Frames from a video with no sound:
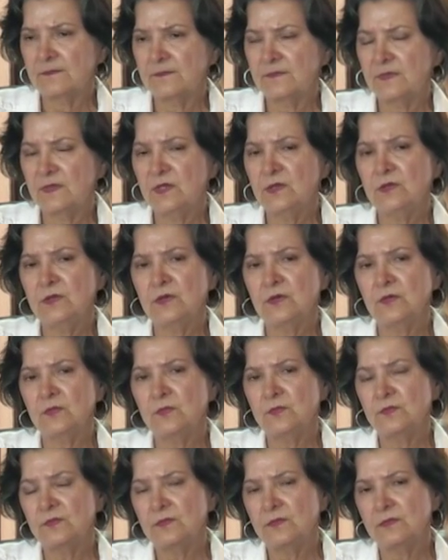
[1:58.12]
you know,
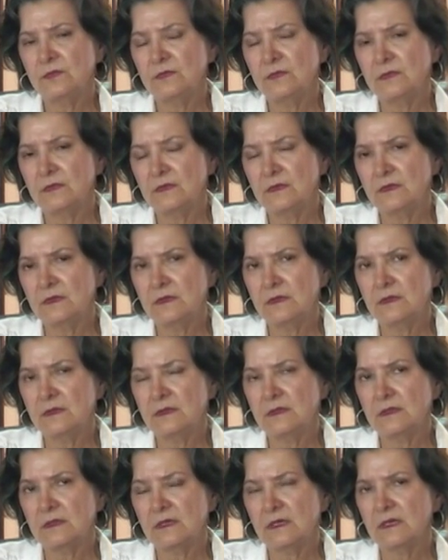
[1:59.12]

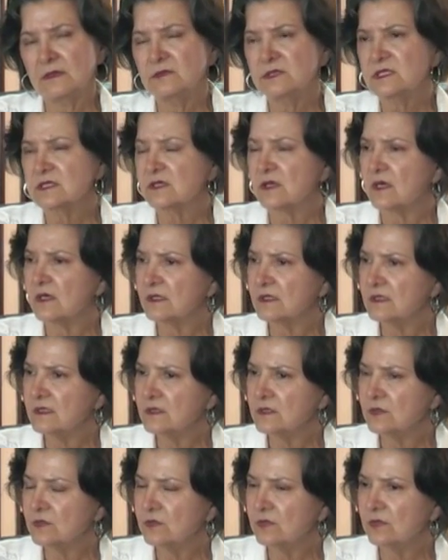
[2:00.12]
I was talking
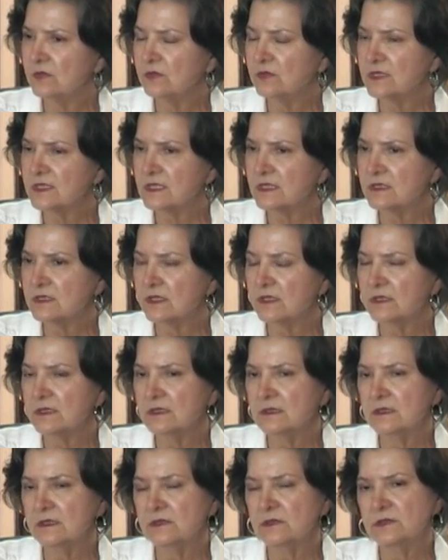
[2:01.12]
to, who was I
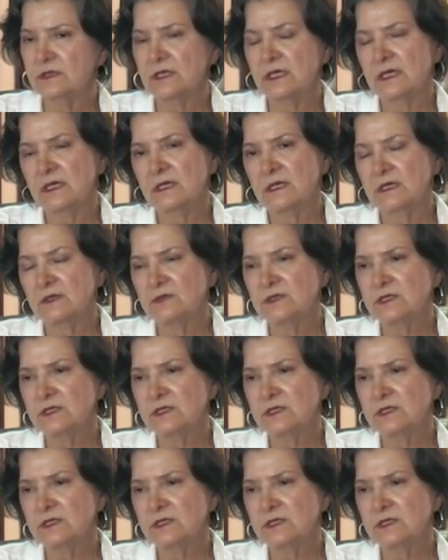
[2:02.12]
talking the other day? I was